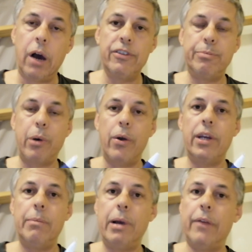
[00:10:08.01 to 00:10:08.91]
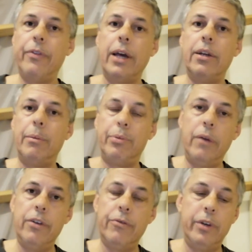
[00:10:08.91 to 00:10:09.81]
I've spoken about that in a
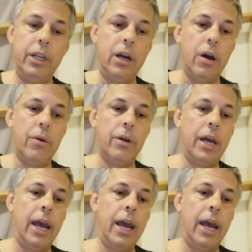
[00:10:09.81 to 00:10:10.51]
previous video.